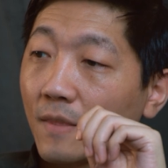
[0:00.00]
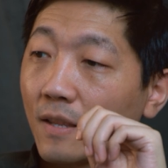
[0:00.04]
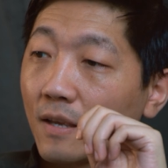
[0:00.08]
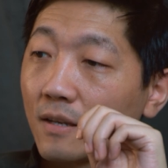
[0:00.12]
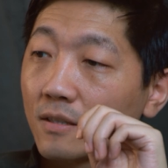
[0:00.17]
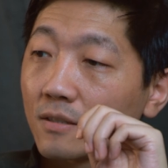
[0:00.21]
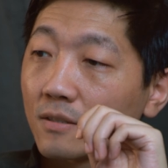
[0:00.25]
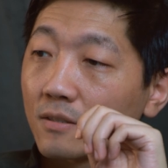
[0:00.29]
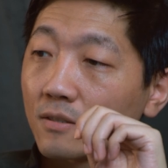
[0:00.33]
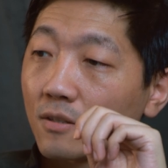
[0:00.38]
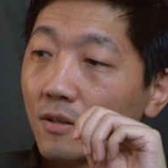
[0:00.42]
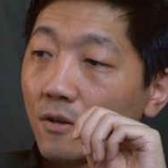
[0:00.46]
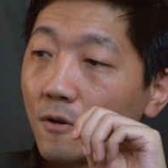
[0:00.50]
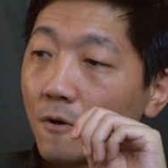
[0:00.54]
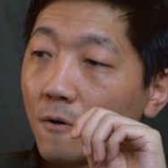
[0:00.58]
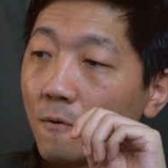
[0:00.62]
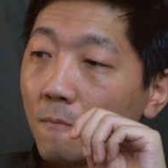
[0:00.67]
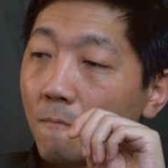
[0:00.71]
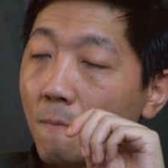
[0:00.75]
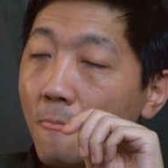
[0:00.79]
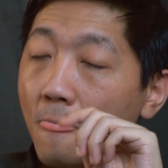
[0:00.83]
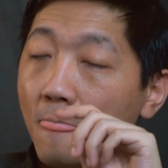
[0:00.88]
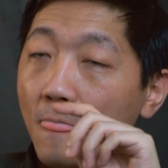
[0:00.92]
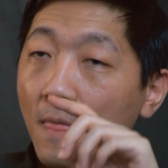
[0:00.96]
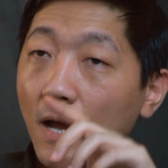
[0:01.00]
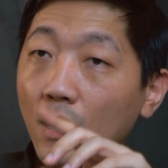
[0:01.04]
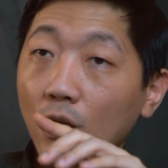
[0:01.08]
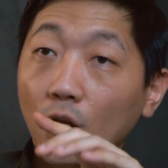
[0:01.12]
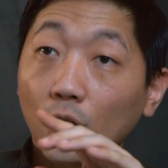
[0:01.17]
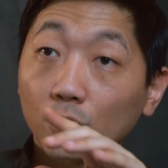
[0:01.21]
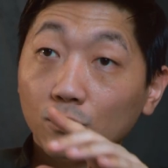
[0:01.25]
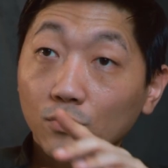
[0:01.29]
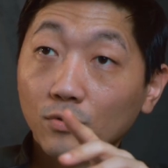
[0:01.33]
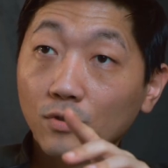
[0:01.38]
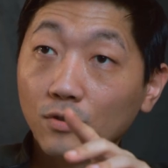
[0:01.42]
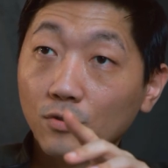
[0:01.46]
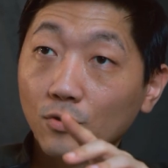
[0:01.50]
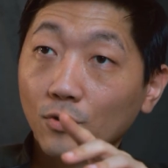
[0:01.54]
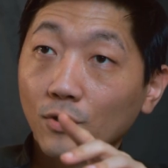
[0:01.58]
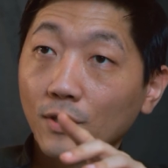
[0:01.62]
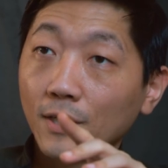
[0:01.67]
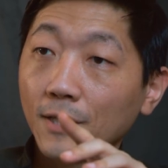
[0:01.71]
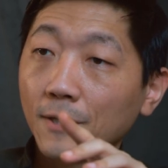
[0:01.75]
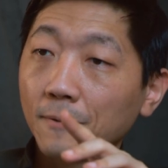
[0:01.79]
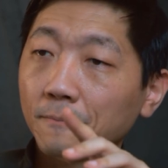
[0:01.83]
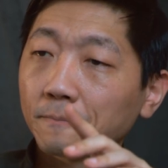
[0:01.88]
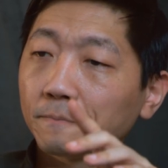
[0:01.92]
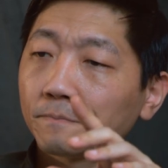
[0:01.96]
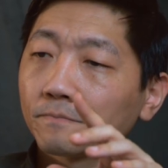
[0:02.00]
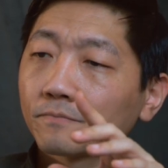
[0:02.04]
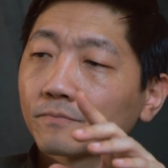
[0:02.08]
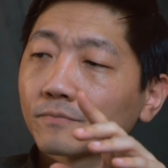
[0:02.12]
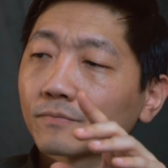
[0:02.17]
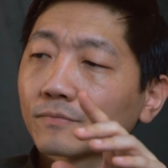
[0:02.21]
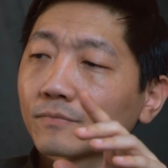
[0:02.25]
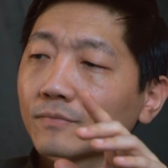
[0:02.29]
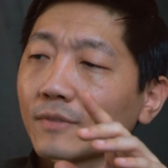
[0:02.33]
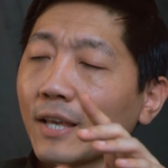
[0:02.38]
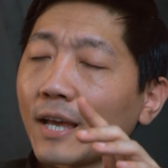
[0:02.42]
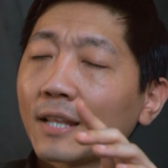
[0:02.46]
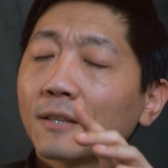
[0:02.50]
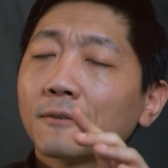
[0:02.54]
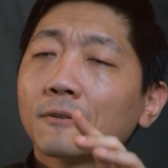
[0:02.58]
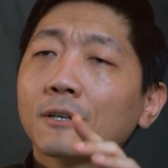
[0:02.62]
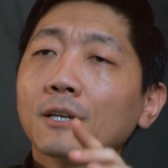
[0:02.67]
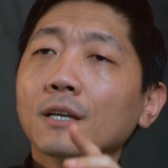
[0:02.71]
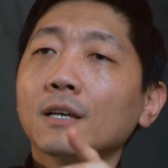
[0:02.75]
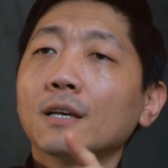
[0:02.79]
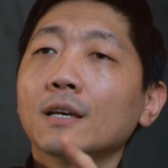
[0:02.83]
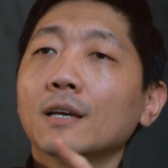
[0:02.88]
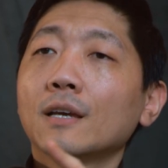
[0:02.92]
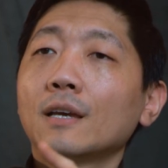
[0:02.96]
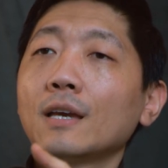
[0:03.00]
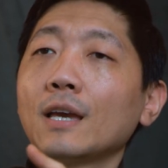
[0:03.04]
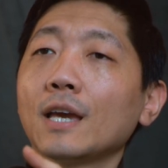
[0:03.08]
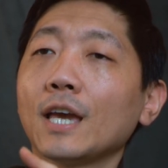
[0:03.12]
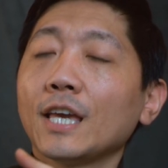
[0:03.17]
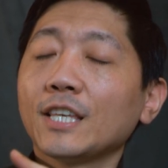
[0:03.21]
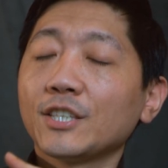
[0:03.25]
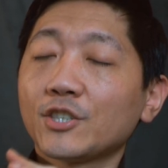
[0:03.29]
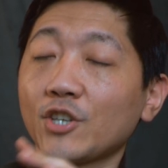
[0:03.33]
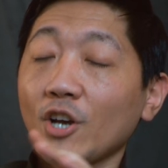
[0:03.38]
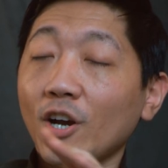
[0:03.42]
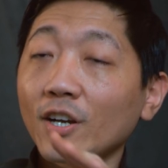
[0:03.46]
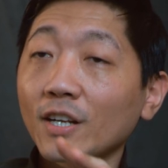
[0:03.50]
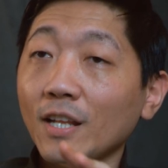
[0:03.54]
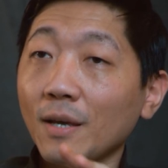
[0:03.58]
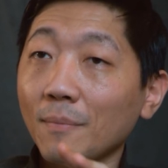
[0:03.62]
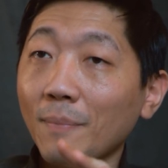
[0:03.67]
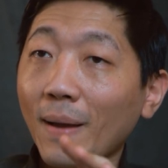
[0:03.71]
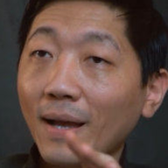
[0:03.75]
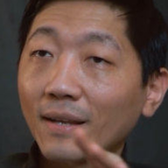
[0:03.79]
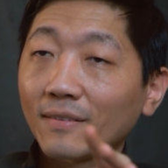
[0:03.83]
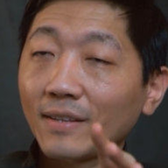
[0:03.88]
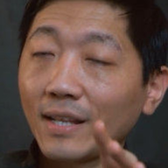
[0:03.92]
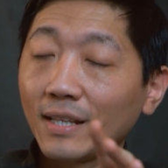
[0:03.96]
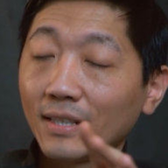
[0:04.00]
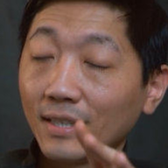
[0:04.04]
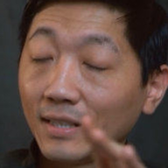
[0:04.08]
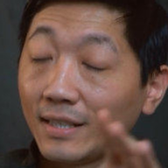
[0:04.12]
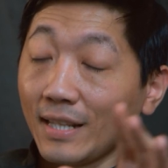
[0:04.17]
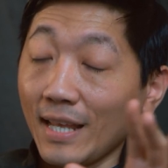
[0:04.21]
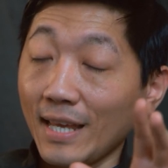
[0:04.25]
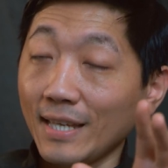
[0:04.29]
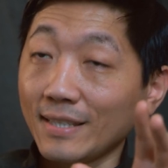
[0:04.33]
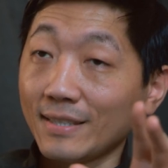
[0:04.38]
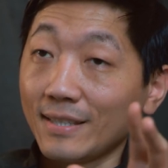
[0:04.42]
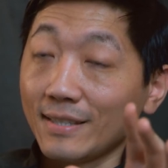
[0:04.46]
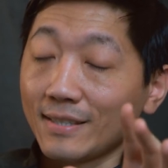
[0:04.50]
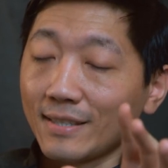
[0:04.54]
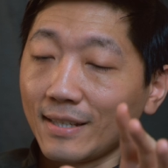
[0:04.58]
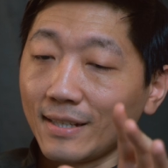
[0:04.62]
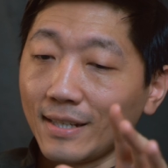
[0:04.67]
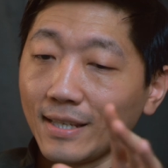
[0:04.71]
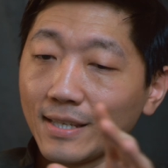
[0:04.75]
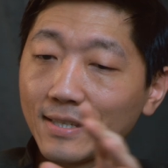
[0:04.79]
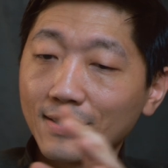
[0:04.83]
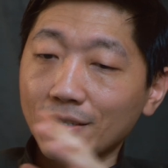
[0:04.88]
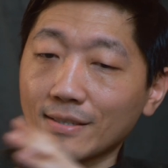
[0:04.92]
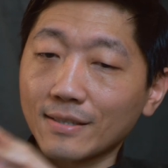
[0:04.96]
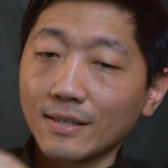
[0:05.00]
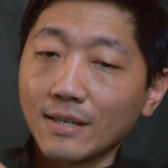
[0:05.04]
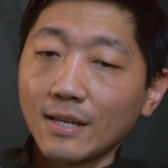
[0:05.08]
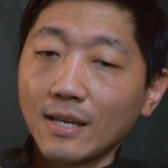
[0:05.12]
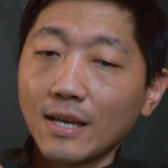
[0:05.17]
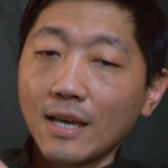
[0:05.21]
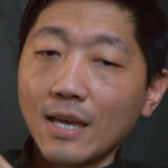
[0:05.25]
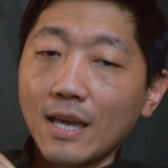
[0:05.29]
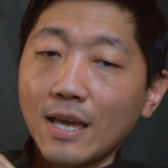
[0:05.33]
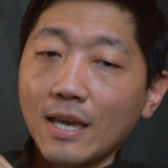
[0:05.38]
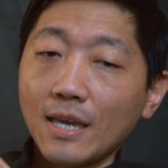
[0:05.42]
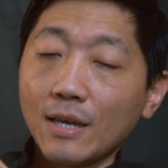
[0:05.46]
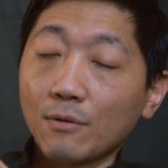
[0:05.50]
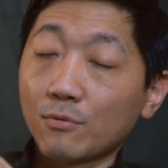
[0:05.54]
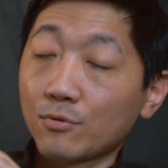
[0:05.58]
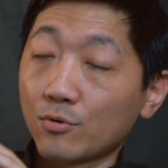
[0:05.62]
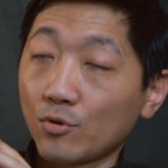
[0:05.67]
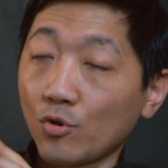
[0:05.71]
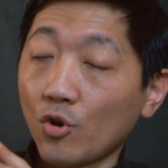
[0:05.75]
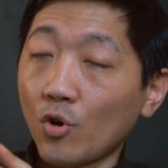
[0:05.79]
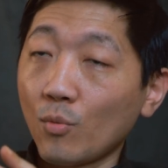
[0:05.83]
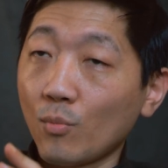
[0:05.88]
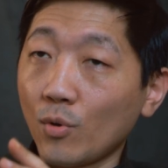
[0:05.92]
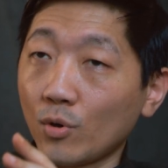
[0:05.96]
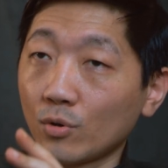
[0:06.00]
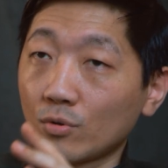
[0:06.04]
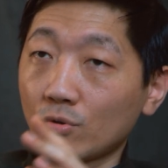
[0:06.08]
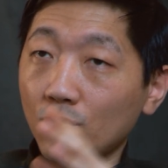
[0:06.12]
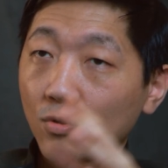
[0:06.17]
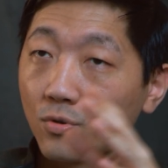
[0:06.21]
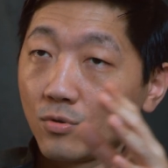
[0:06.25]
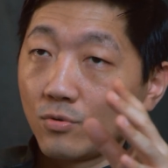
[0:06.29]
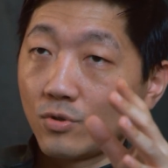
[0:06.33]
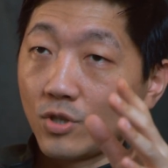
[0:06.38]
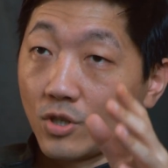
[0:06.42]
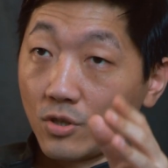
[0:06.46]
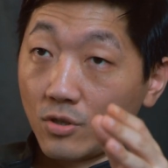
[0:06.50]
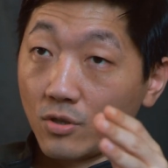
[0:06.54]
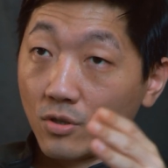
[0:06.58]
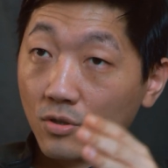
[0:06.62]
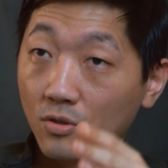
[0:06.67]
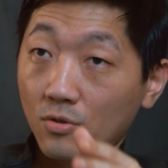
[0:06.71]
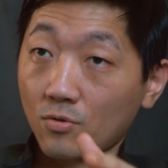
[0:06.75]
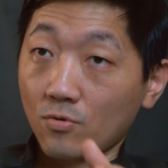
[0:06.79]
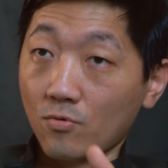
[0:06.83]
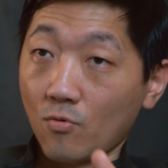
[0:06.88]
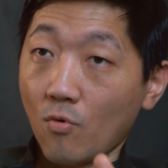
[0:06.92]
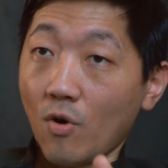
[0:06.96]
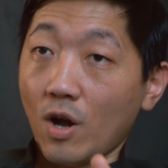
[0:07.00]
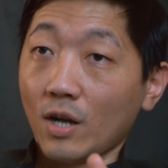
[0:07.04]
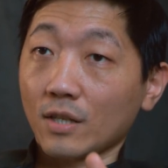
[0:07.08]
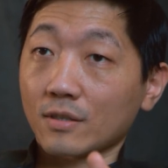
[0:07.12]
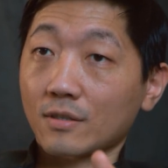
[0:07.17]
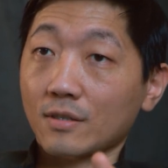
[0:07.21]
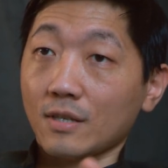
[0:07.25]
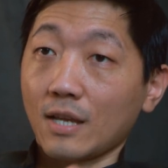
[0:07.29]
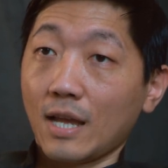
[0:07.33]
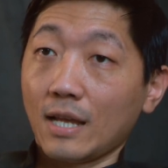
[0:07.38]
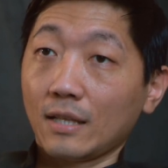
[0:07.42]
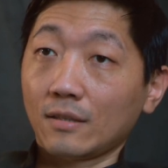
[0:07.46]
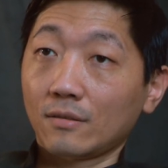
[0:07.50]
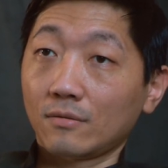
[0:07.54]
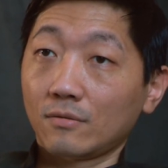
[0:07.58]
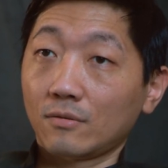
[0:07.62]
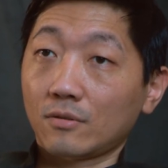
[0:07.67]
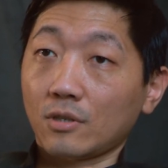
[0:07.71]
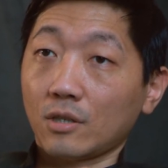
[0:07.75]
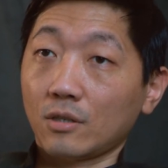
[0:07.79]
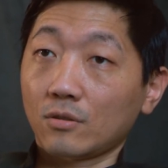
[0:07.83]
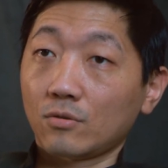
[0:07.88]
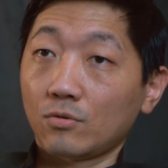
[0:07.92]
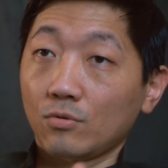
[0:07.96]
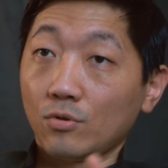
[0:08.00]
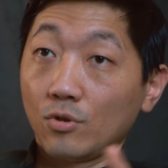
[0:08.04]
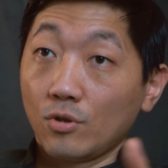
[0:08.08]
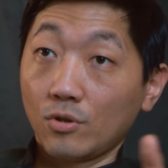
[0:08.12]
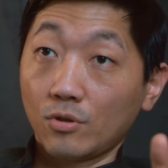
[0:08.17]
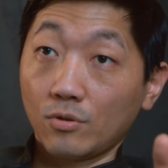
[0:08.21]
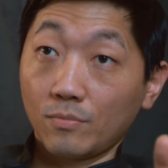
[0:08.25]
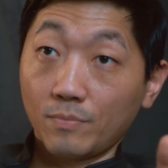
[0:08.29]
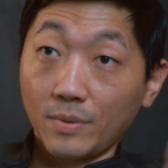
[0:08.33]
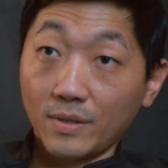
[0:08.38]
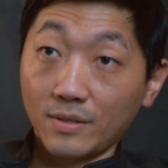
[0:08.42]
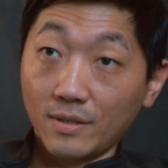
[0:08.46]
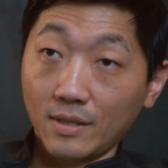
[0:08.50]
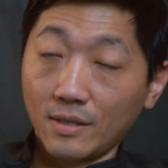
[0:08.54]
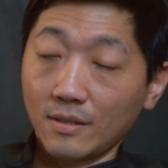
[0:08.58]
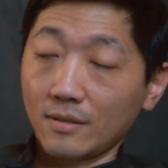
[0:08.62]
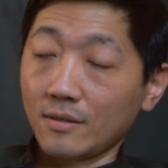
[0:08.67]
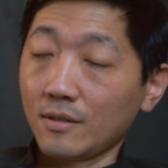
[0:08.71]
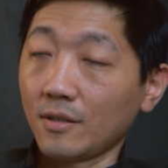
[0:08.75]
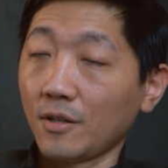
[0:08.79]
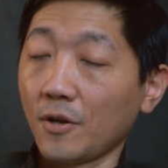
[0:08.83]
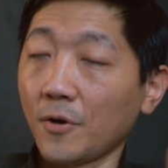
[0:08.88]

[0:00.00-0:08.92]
So I got to the toilet, and in China back then, in the 80s at least, it was normal to just squat and do your business,